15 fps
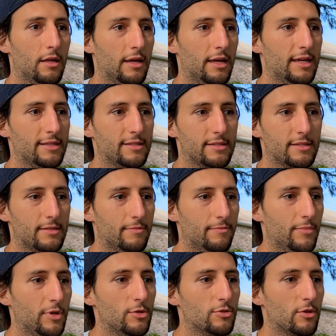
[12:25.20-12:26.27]
it's
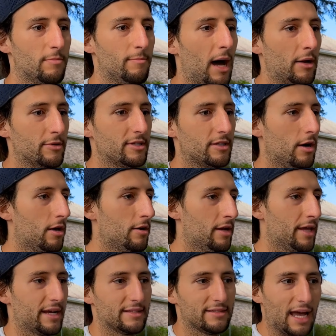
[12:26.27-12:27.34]
usually mounted on
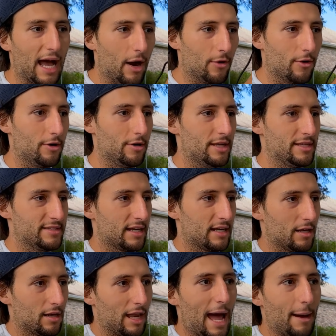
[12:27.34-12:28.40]
like a tower. It's like
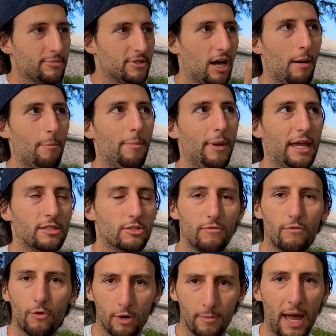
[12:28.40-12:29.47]
a laptop based
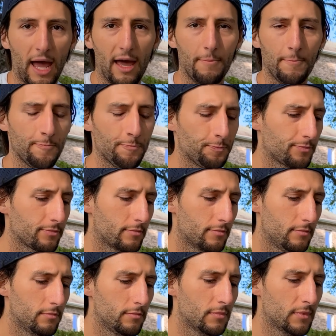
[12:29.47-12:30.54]
format,
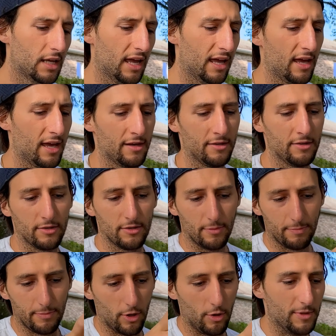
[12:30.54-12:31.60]
and the
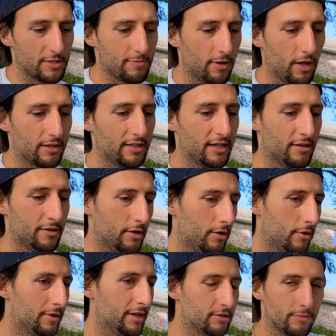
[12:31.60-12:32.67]
probe is plugged in. You
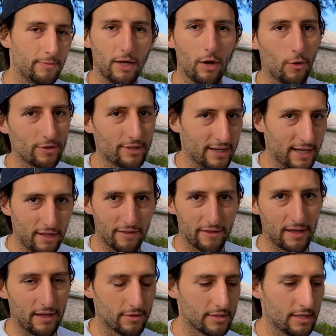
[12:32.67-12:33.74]
don't need to be holding anything
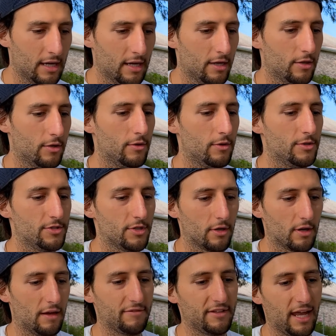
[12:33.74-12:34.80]
else. You use your
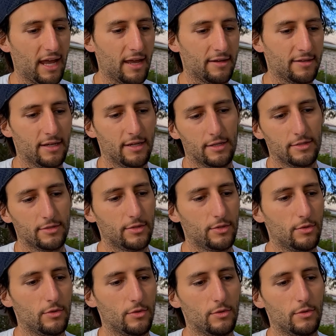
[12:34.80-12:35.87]
left hand
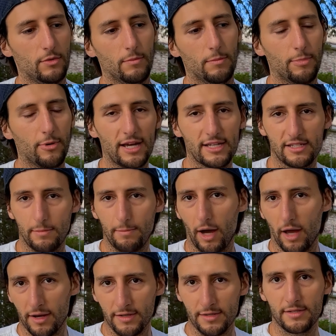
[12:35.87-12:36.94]
to press the
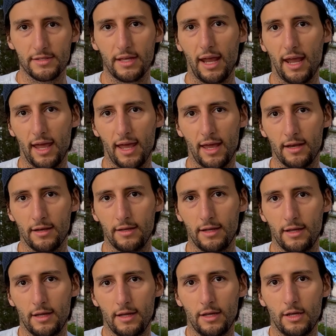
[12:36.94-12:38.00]
buttons and
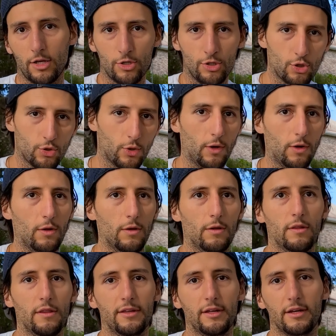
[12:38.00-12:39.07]
control
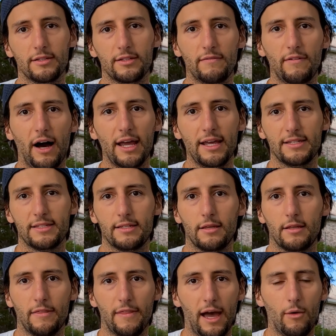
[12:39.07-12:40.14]
the device
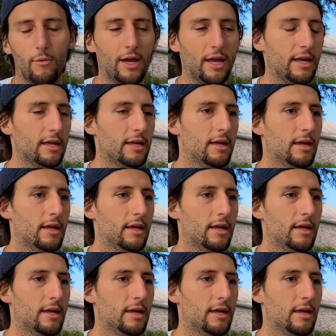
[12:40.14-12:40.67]
that way,